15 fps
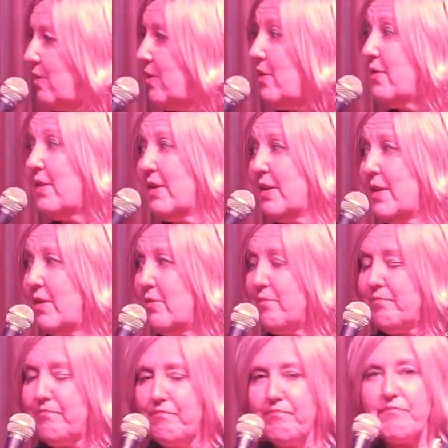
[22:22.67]
They're very
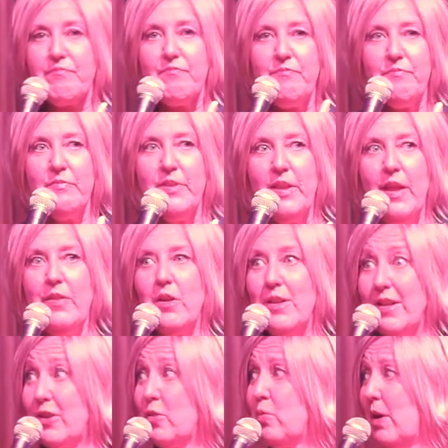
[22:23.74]
cute. And they're
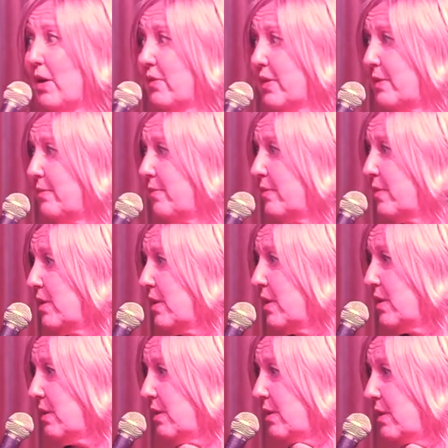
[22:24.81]
like 12 and
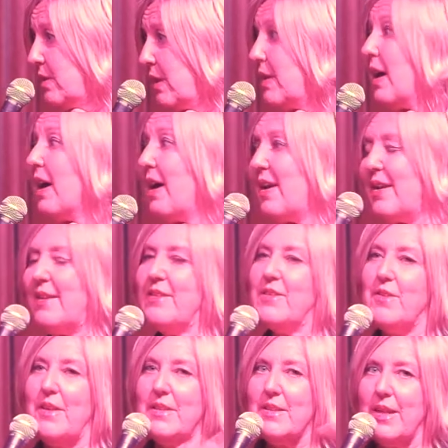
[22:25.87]
9,
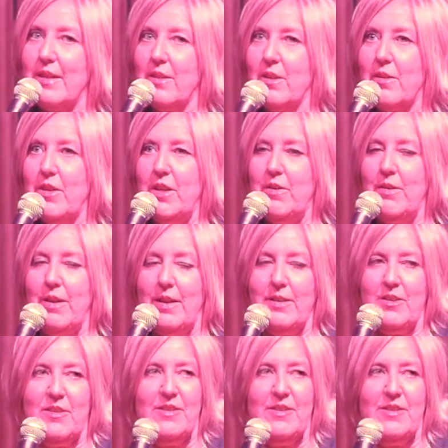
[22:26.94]
so that's like the cute age.